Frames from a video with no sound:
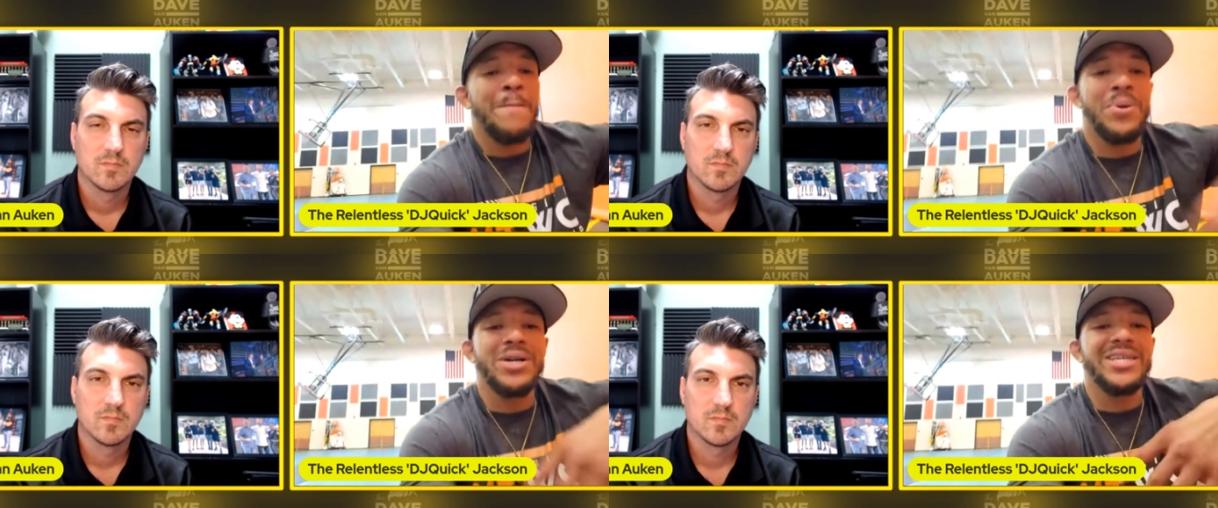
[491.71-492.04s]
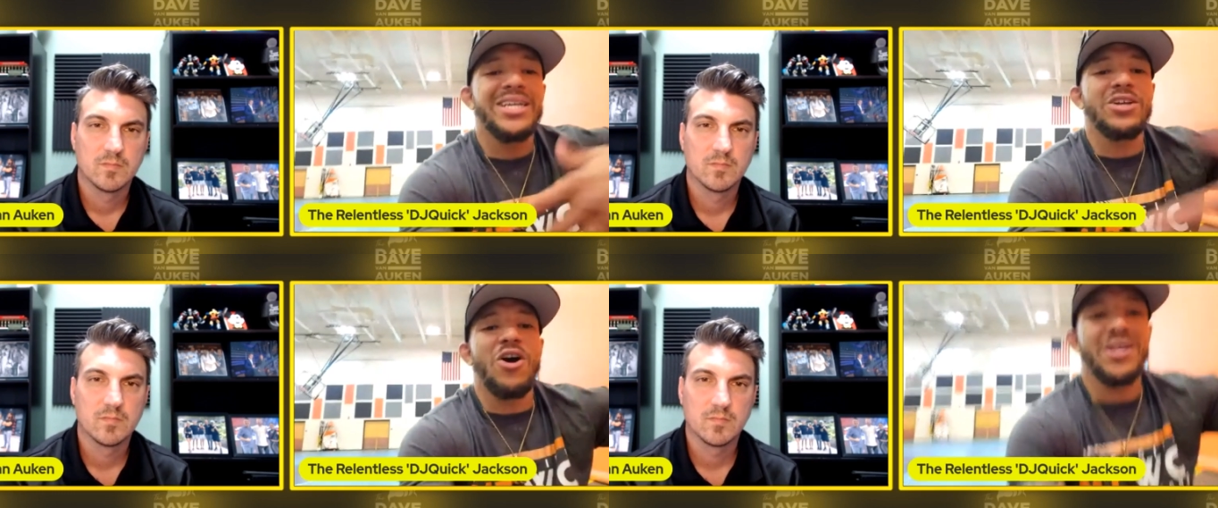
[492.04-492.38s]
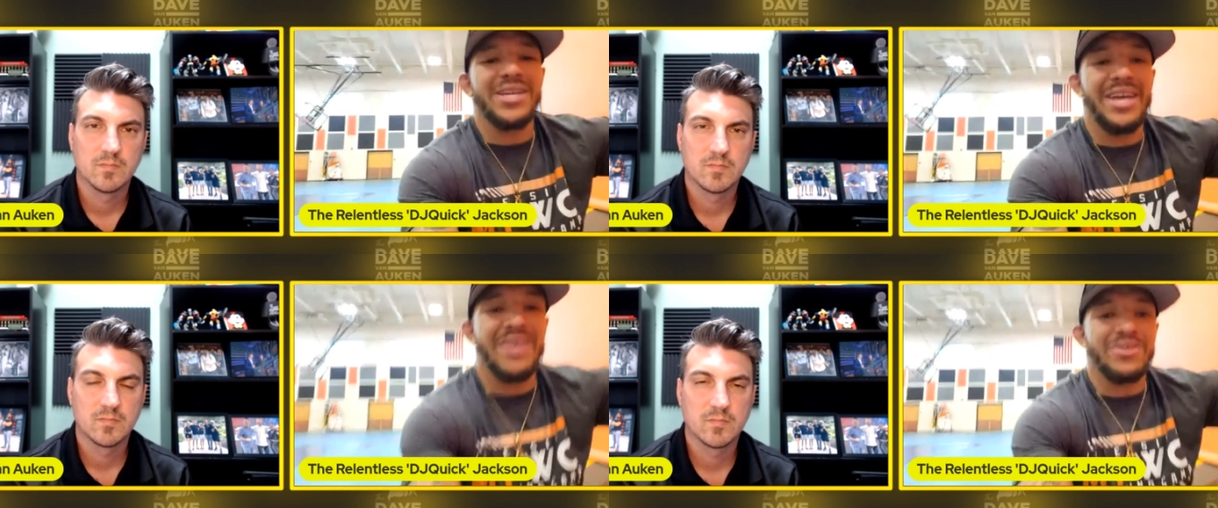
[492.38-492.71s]
Speaker 1: putting it all
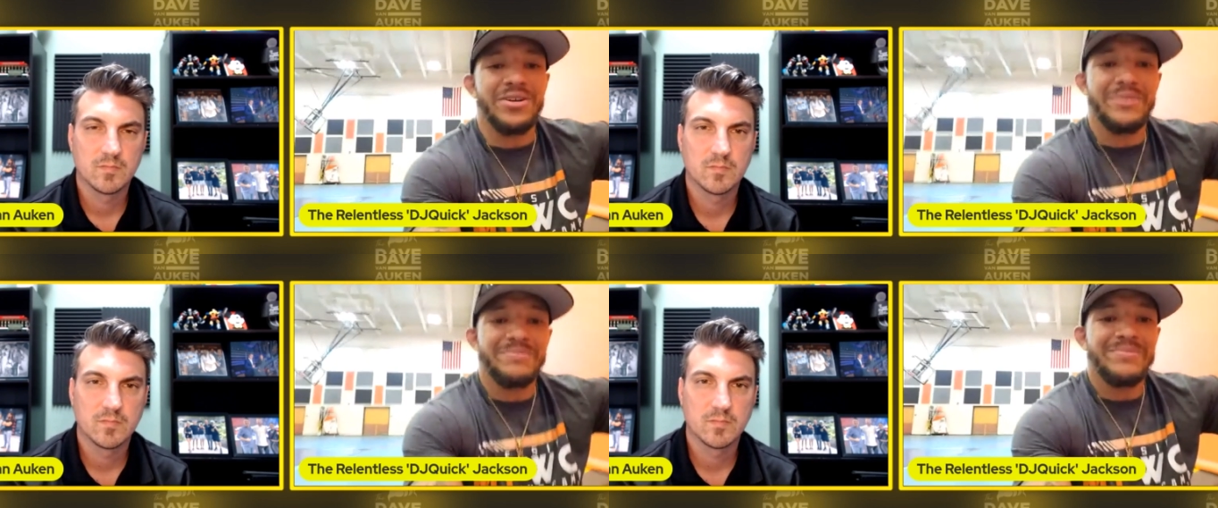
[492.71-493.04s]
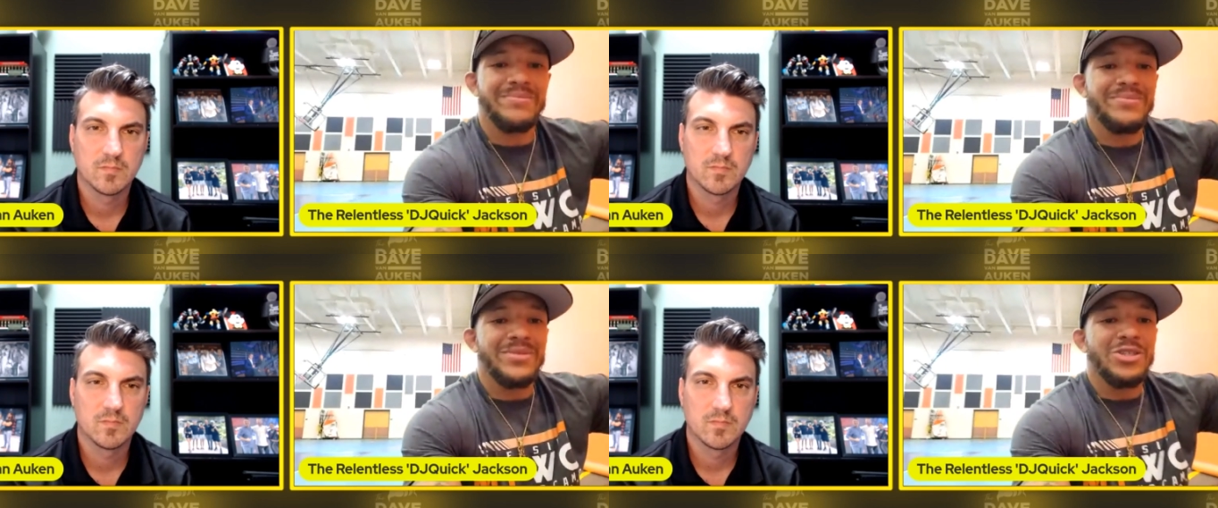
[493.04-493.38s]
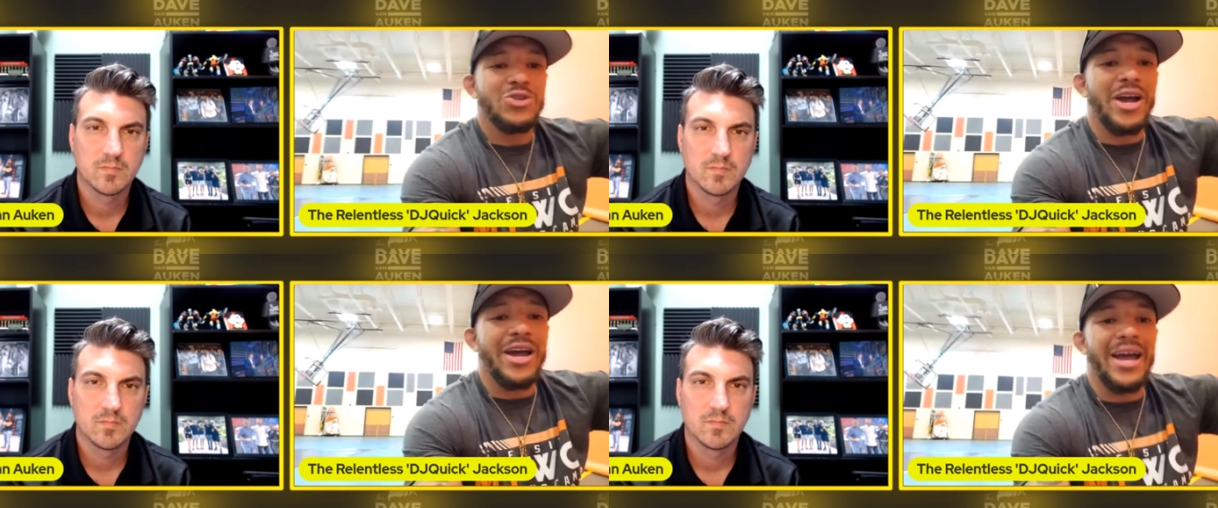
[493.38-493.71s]
together.
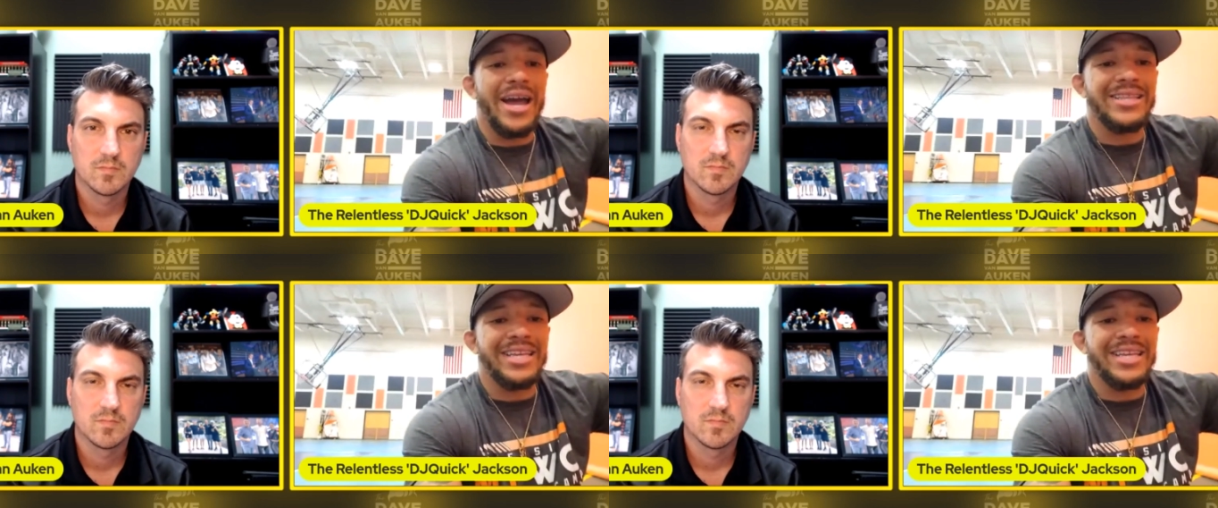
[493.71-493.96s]
So I, I